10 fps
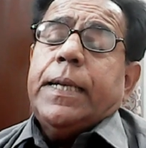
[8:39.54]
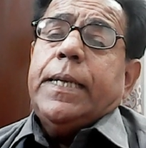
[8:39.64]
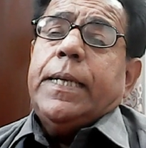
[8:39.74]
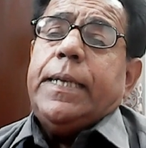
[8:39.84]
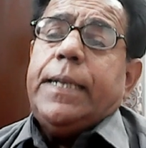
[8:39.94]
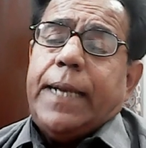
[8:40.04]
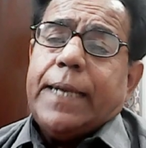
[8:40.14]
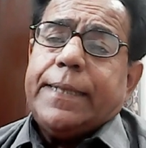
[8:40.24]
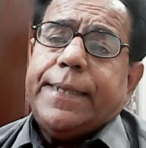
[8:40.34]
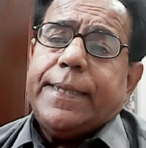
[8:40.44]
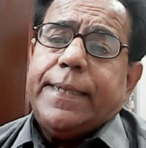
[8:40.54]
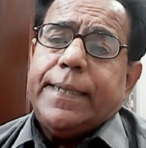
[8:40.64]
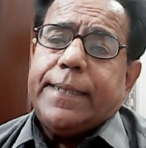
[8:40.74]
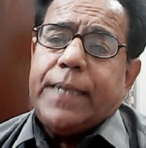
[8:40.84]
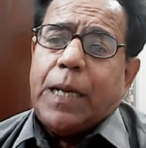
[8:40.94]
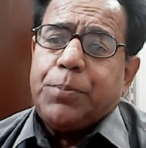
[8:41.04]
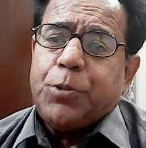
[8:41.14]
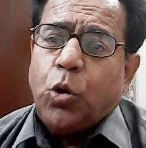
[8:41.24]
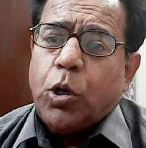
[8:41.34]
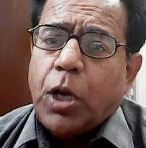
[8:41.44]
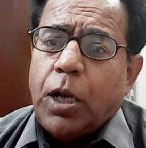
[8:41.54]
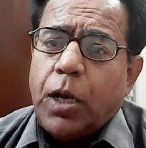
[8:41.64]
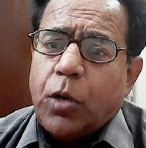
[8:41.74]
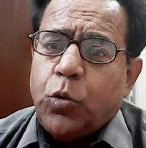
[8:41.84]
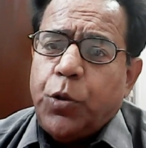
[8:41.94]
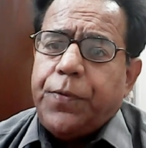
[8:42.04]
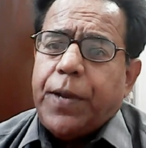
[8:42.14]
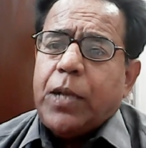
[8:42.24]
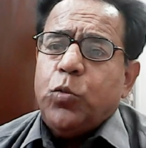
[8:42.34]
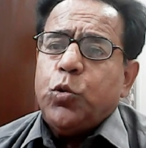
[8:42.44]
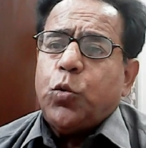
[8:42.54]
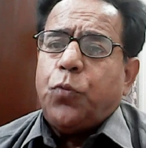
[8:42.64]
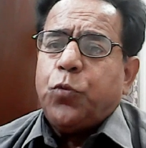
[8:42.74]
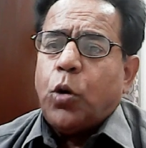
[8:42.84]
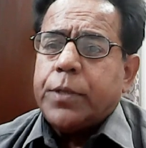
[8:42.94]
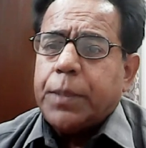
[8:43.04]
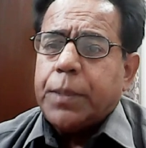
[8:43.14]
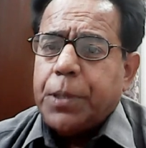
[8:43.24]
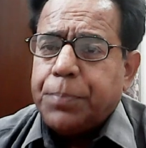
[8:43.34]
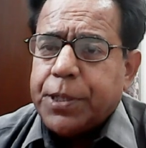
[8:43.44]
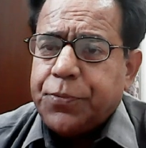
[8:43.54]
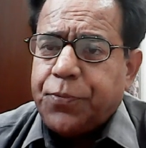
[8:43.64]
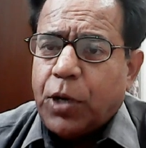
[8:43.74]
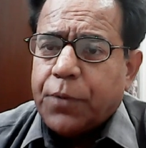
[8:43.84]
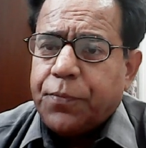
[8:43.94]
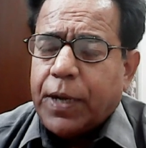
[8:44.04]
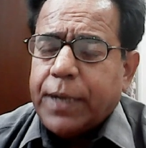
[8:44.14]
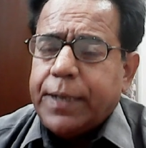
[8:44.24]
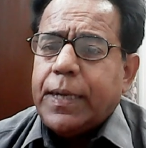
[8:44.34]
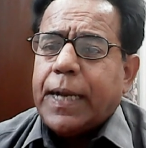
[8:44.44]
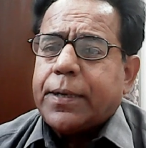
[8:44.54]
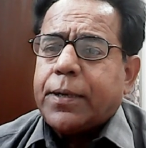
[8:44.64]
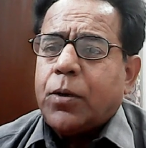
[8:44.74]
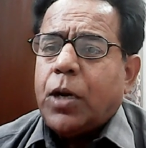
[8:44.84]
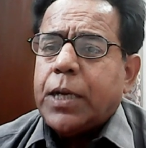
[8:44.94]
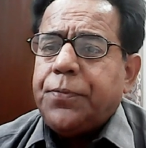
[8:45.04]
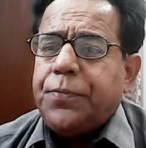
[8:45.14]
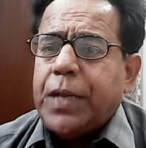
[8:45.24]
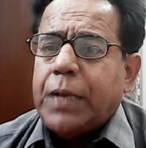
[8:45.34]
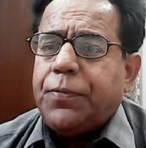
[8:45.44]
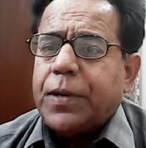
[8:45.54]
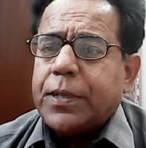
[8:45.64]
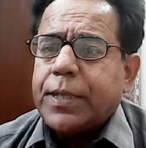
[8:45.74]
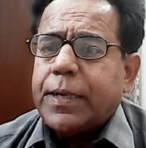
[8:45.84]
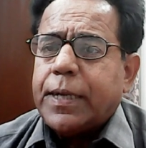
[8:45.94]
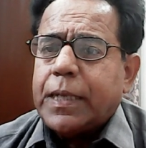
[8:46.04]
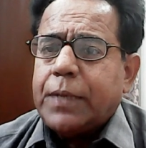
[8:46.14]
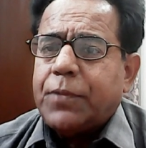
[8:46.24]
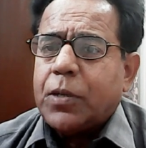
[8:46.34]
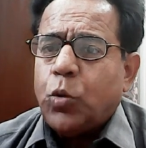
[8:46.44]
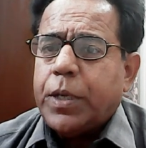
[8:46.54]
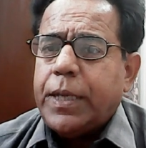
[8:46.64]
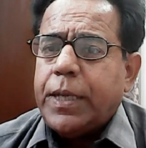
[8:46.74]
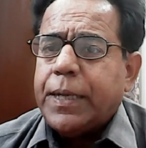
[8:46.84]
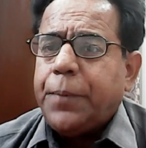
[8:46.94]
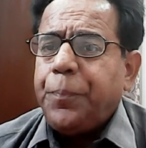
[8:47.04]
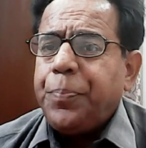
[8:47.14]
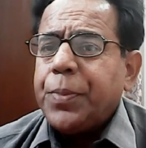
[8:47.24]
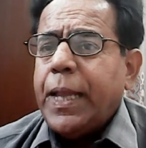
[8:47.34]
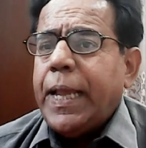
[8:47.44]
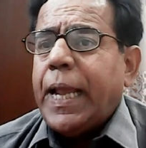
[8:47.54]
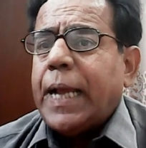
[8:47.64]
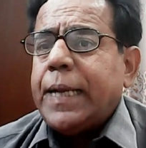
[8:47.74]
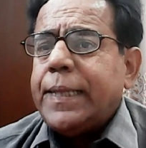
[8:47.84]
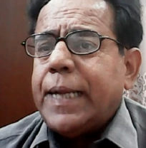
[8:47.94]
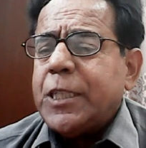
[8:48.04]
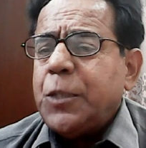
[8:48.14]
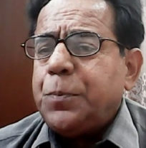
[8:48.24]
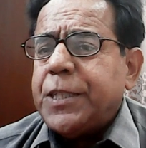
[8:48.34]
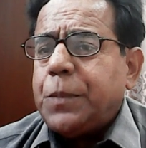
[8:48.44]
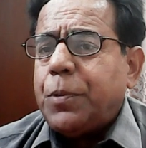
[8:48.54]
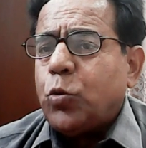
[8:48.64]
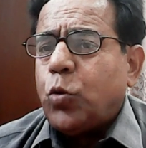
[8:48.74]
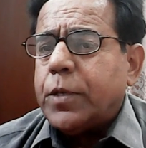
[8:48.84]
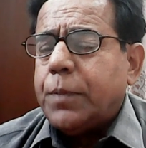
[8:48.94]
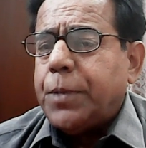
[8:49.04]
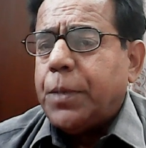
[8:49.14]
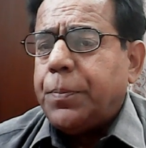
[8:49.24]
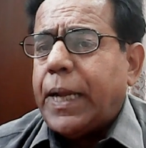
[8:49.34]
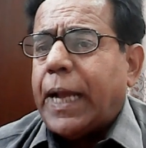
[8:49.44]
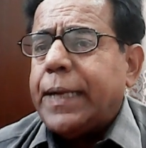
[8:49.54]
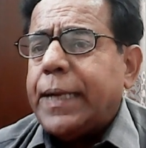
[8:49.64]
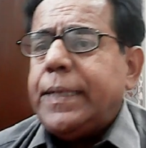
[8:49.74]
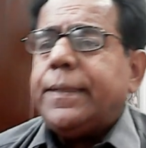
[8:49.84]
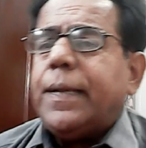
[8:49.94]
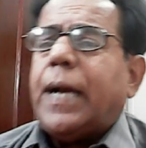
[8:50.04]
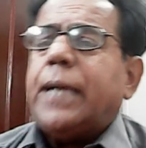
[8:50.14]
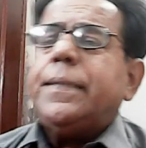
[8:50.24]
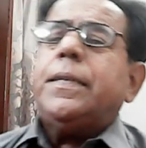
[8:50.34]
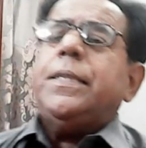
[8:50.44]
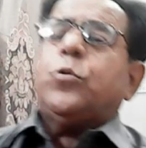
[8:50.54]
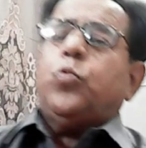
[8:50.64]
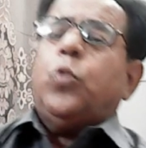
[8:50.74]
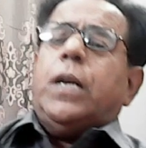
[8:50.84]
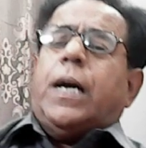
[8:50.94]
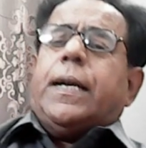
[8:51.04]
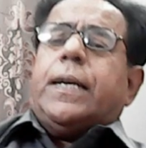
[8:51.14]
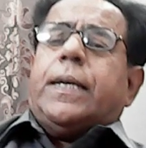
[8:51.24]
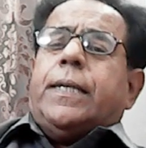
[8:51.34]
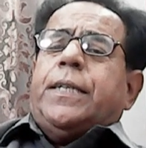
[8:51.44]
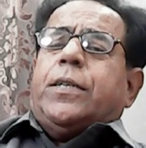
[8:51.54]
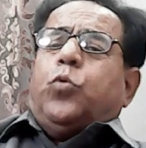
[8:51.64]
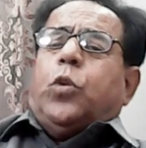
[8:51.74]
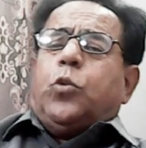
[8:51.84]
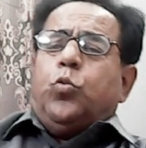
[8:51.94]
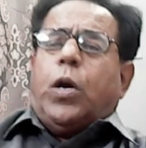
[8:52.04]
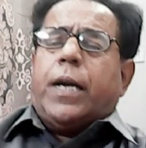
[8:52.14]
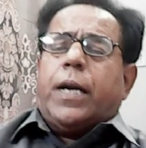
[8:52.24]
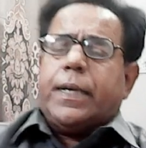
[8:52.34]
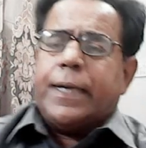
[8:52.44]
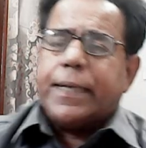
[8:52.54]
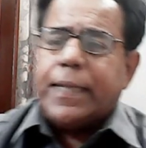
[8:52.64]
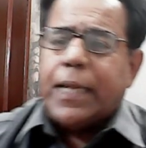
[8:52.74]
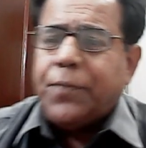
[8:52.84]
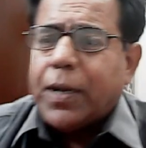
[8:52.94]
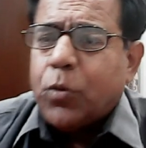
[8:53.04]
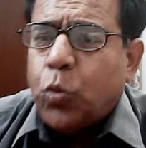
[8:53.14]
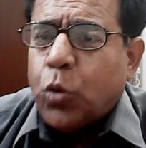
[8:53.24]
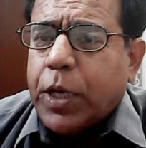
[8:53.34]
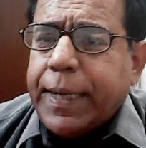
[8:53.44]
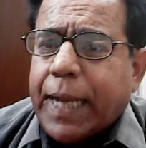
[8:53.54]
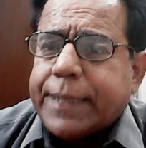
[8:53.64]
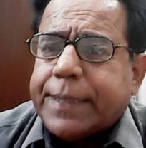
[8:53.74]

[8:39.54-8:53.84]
in next snapshot, allowed values of quantum numbers for one electron wave function are given. Okay, here n, that is principal quantum number, n is either equal to or greater than 1. Okay, next